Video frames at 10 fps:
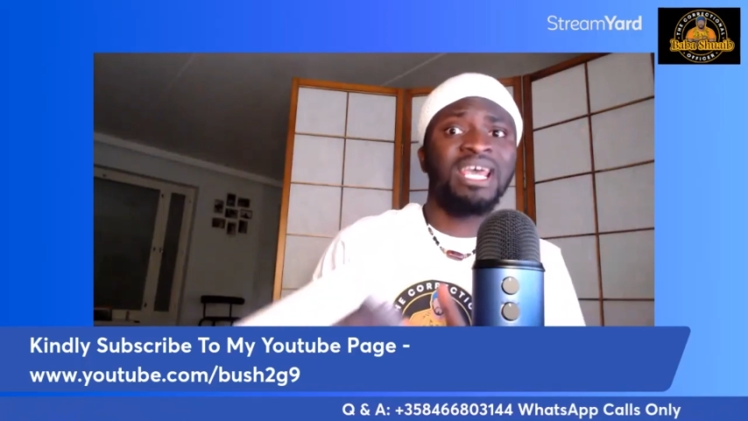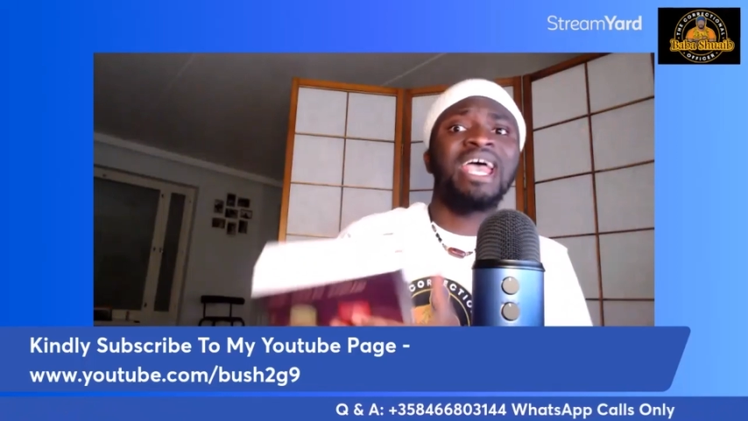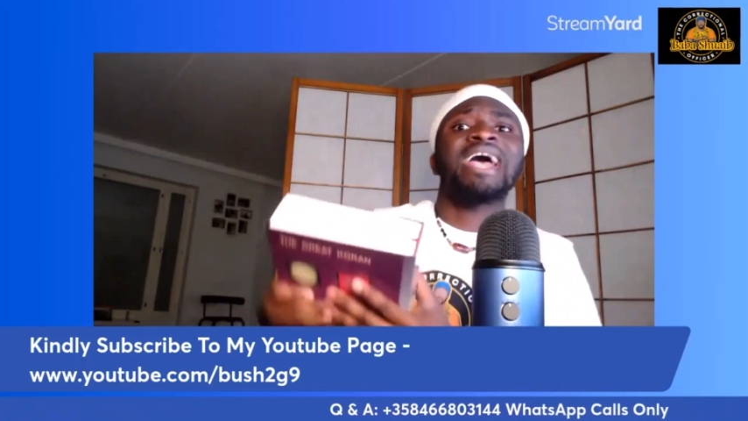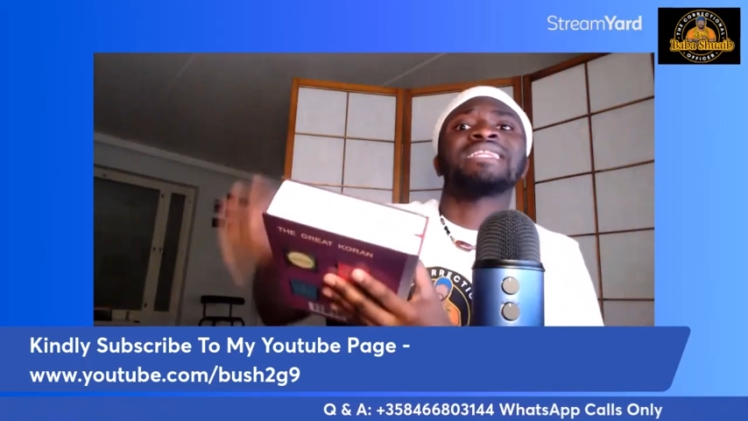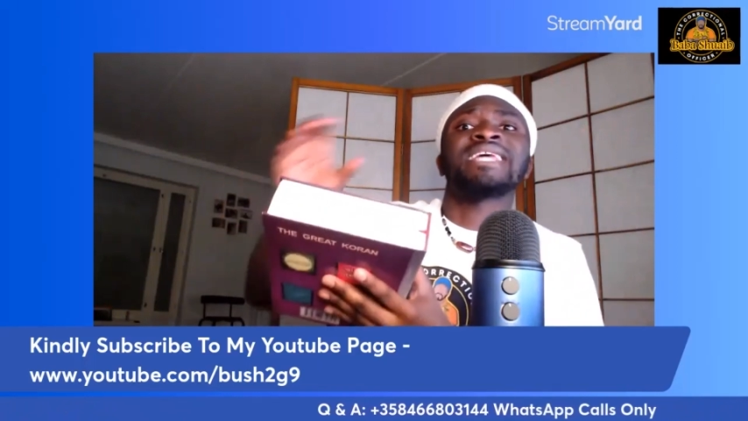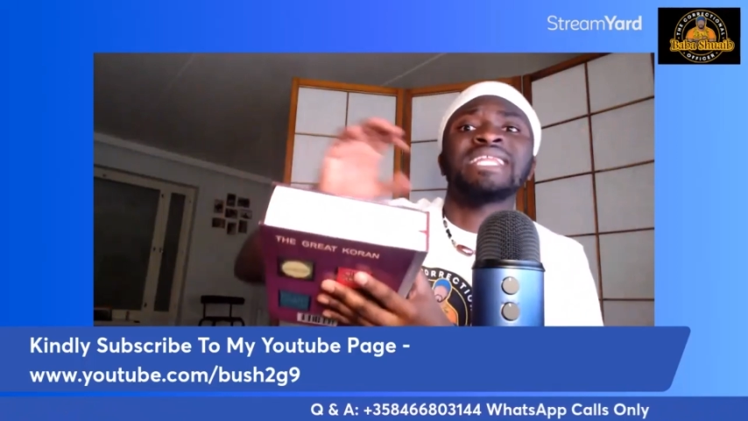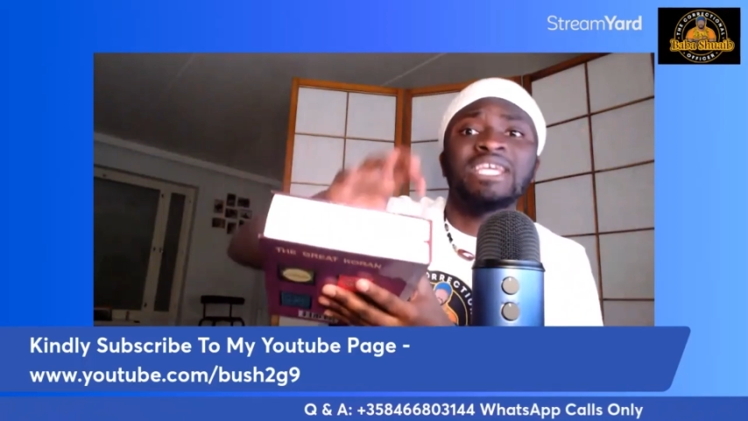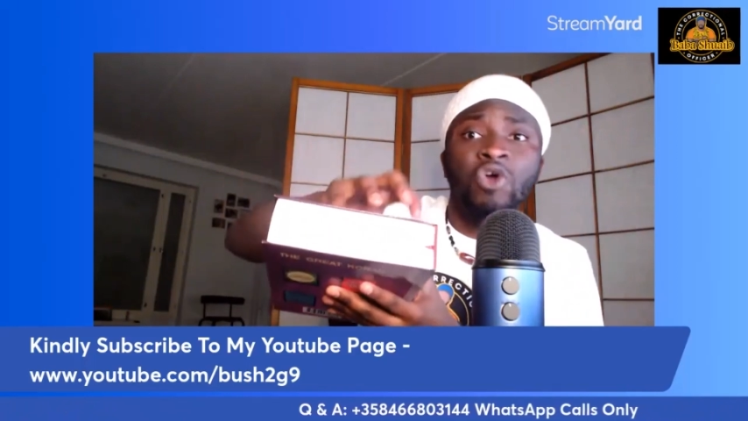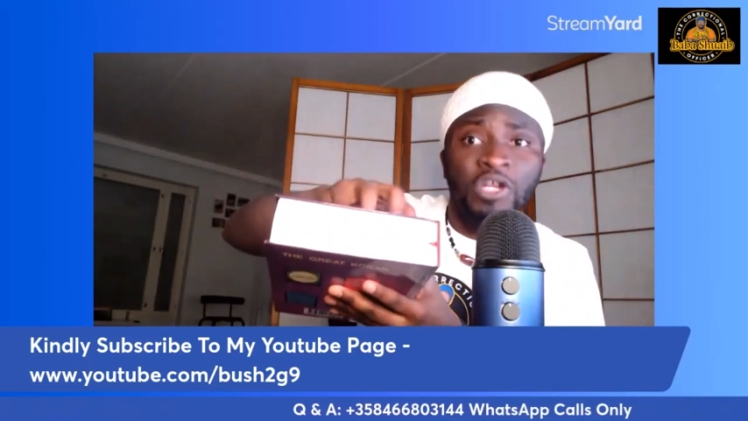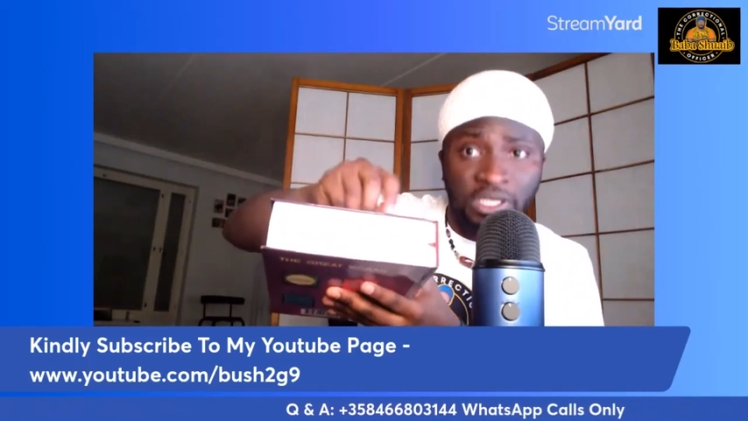and then he
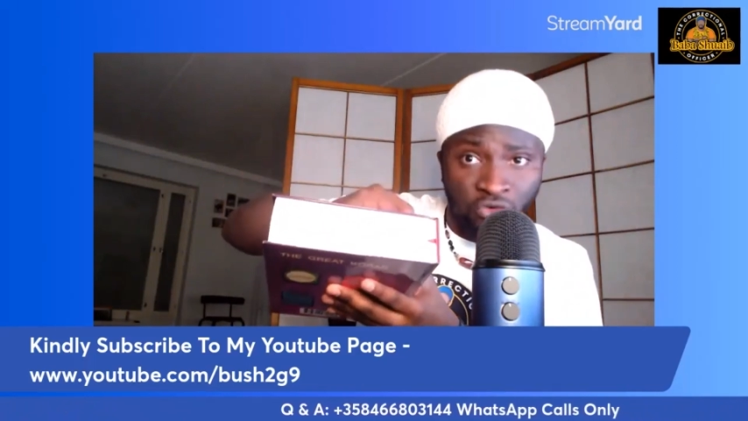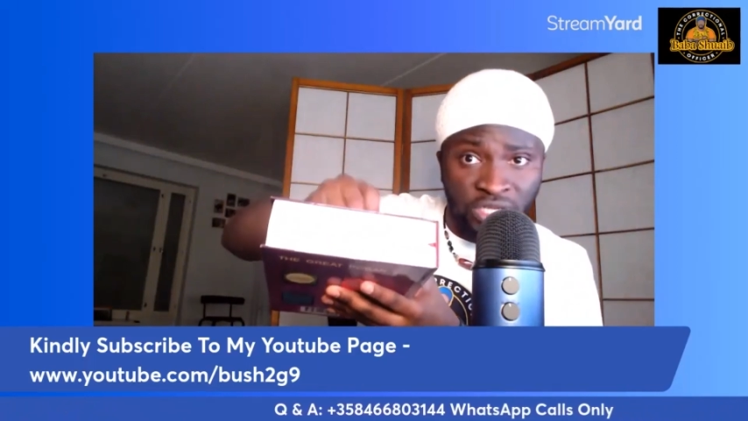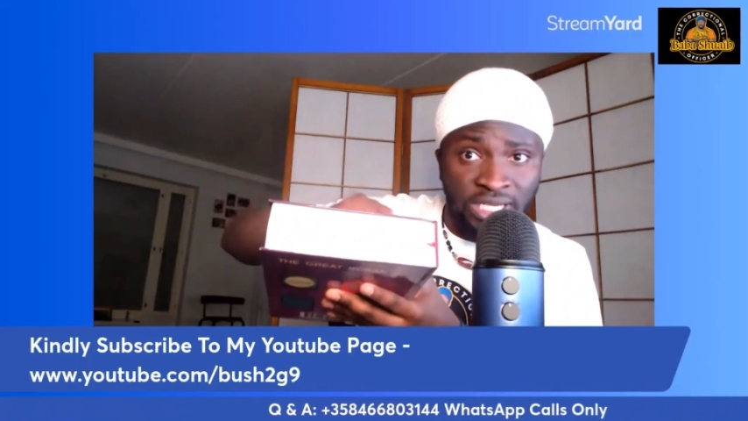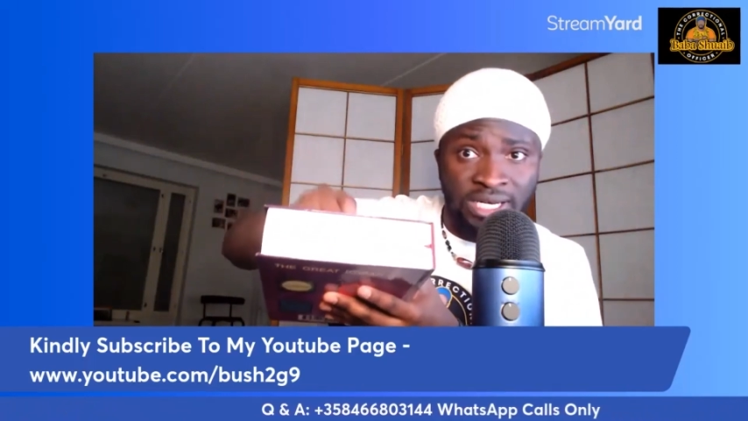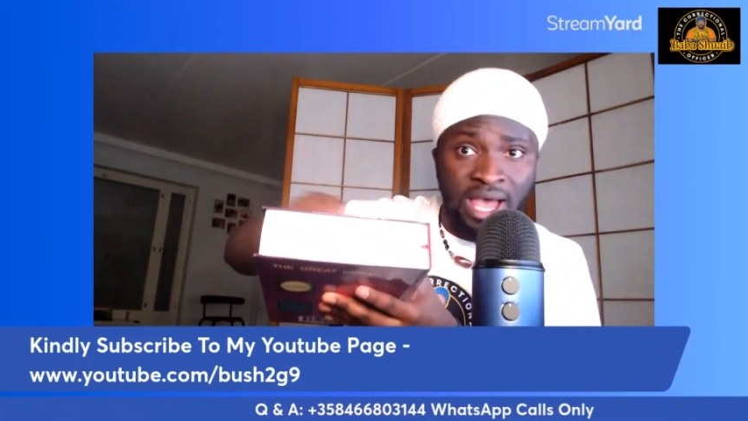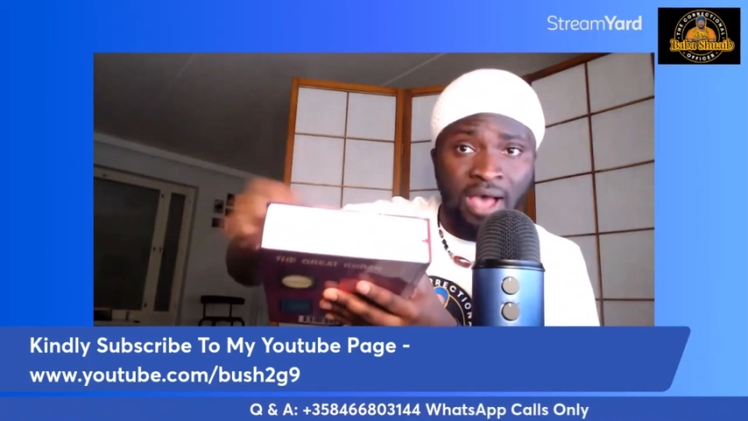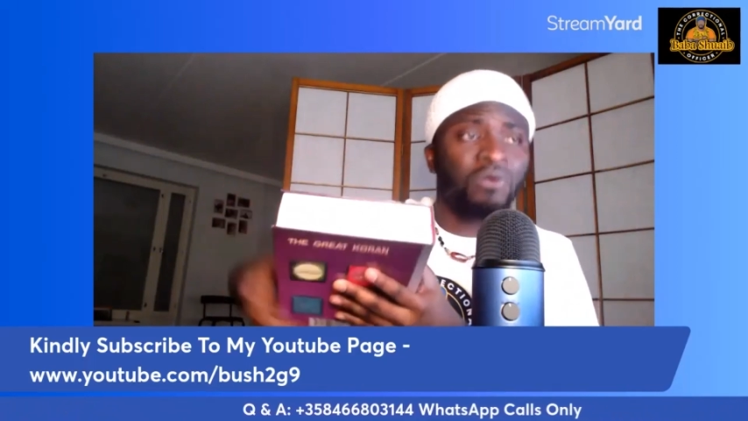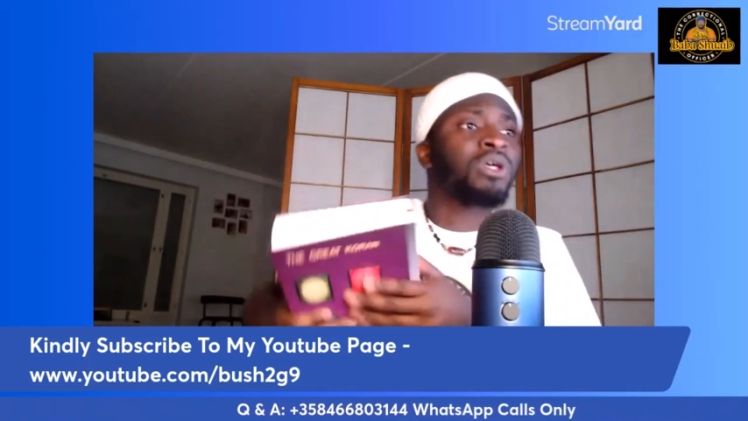got it written down.